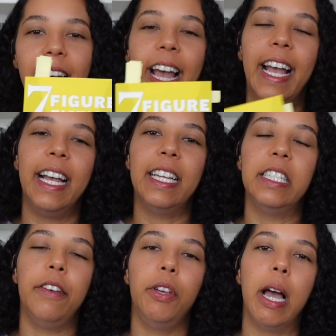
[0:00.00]

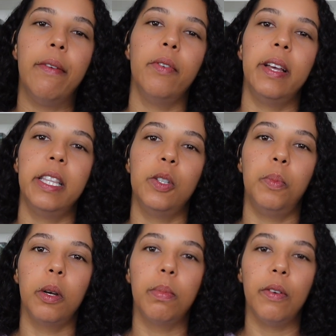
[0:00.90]
and if you haven't read this
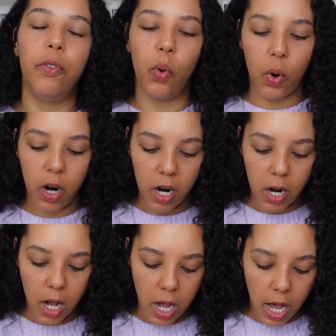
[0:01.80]
book
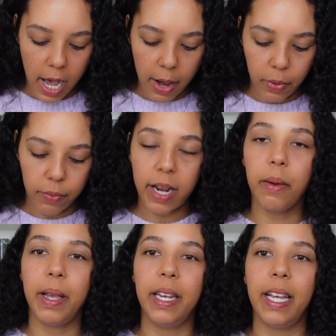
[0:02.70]
before, I would
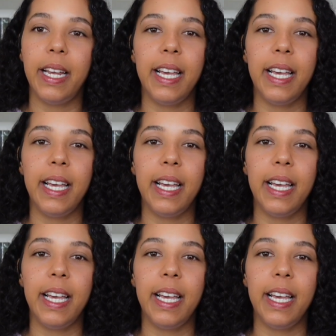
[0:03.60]
recommend it.